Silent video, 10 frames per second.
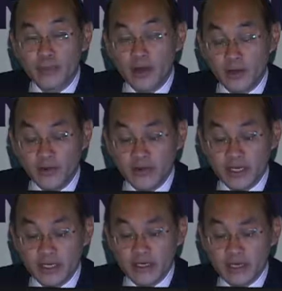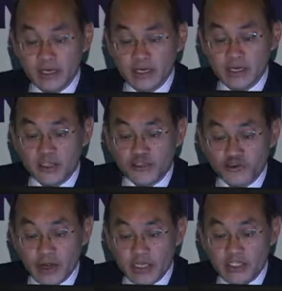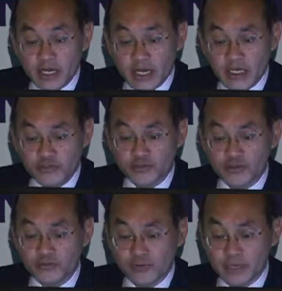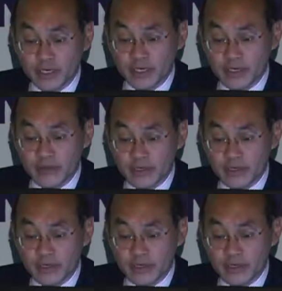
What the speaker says: only a transatrial repair,